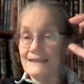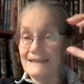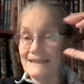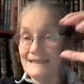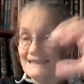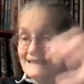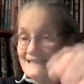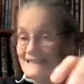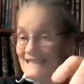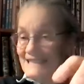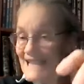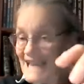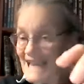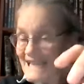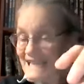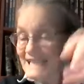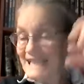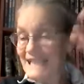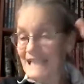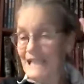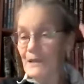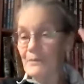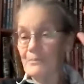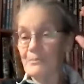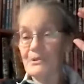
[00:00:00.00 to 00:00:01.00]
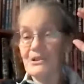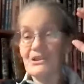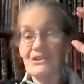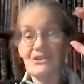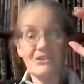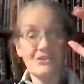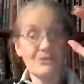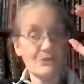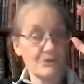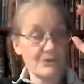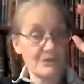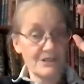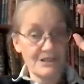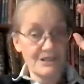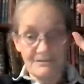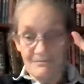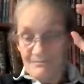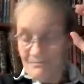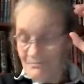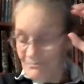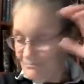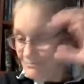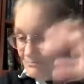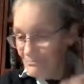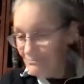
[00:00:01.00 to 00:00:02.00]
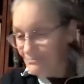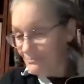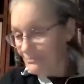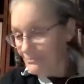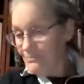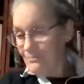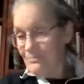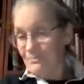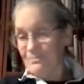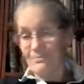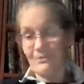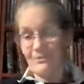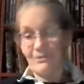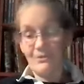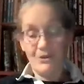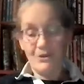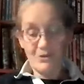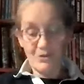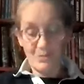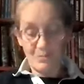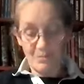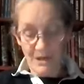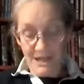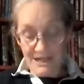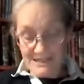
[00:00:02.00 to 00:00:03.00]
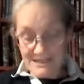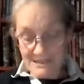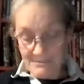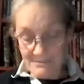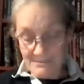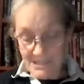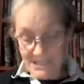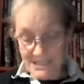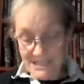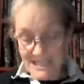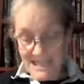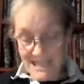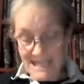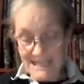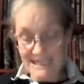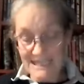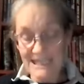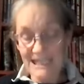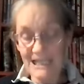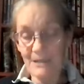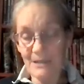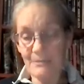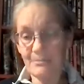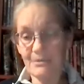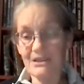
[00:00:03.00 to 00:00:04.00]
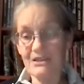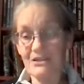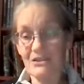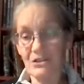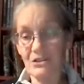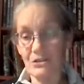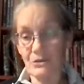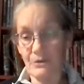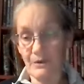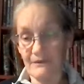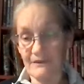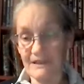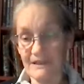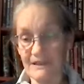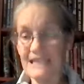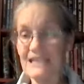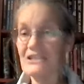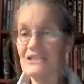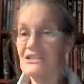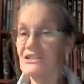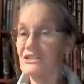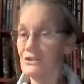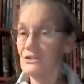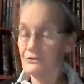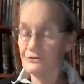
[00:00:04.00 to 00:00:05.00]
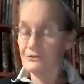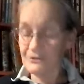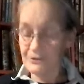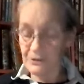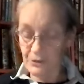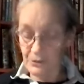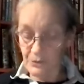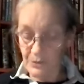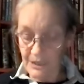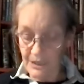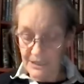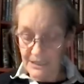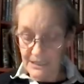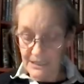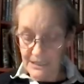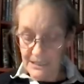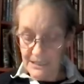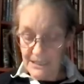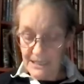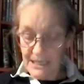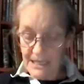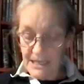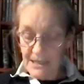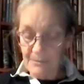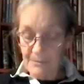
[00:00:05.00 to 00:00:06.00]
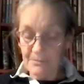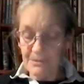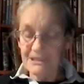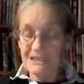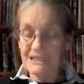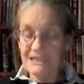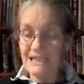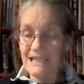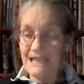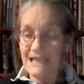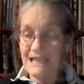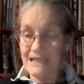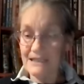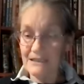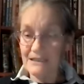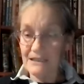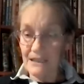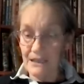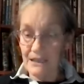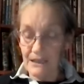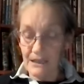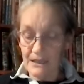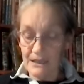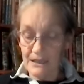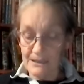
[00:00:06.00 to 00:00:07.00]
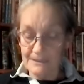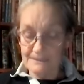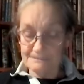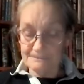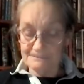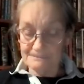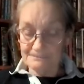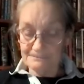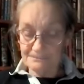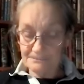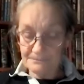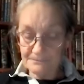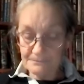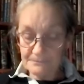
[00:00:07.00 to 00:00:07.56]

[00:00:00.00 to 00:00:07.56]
in that campus or in close proximity to that campus. You know, everything's still fluid, but that um,